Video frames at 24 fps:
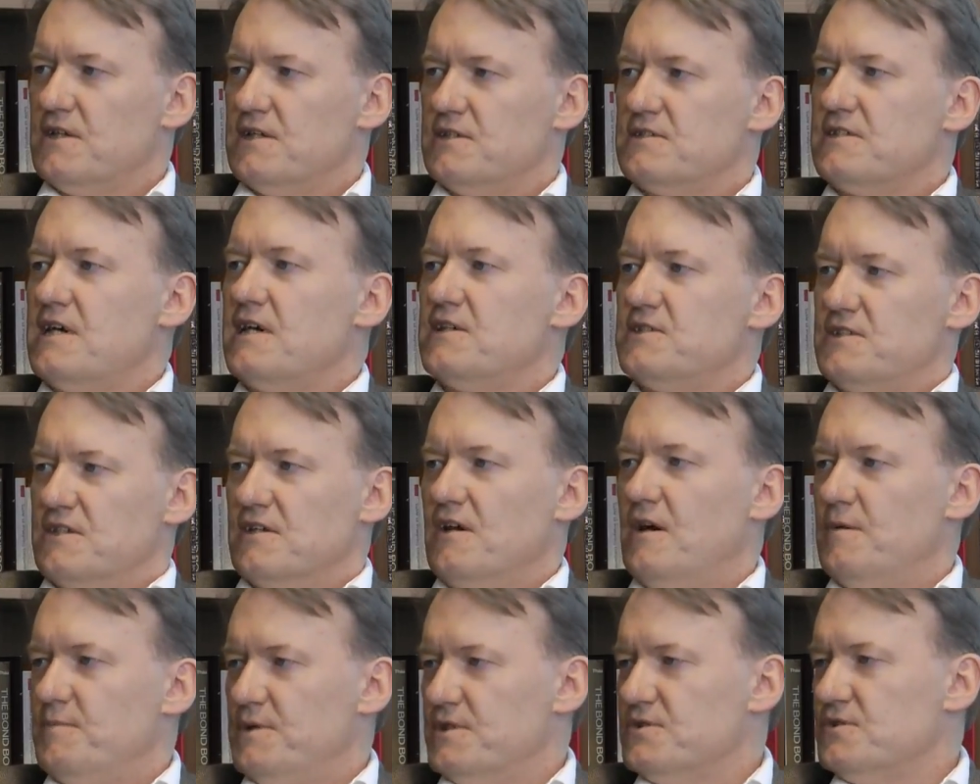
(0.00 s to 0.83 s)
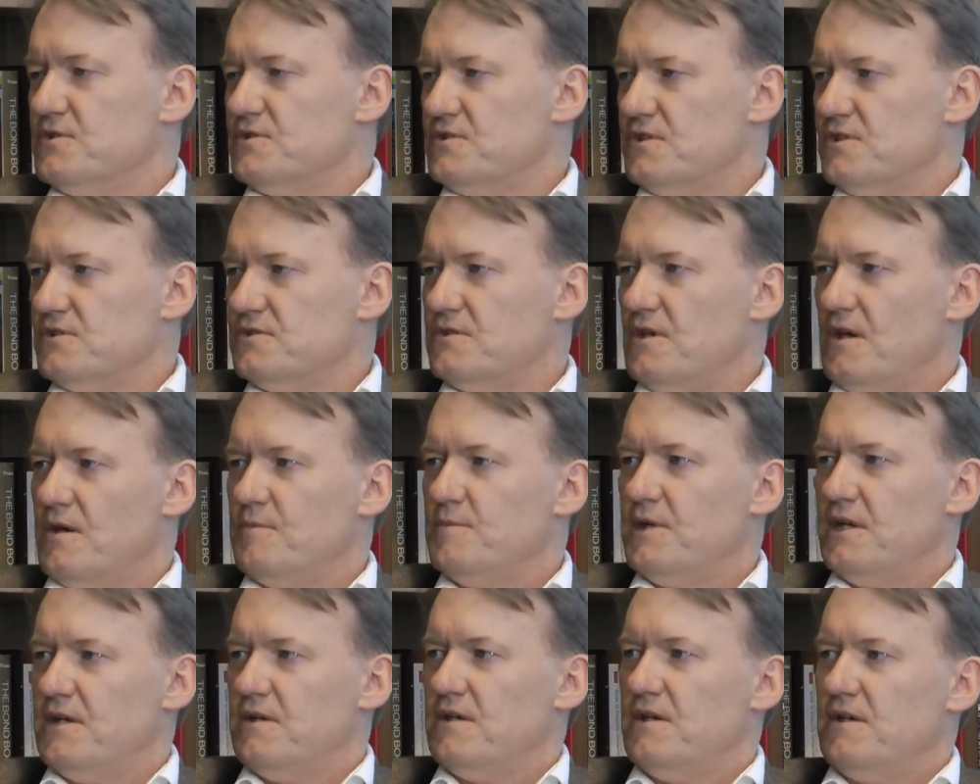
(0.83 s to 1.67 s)
testing our businesses
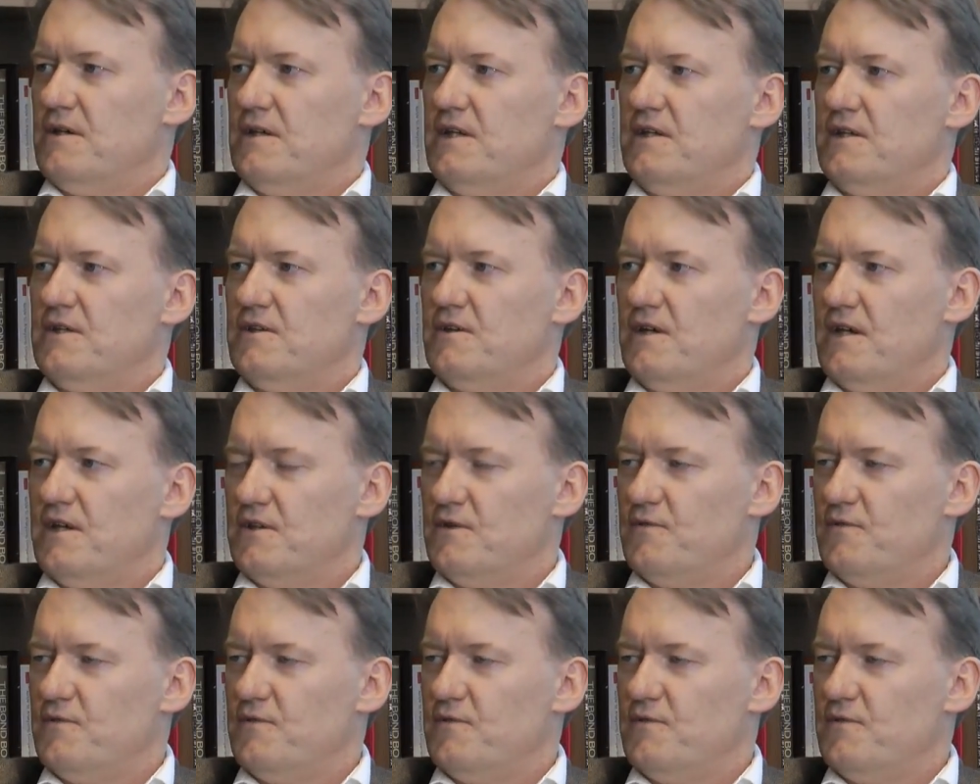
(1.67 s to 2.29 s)
in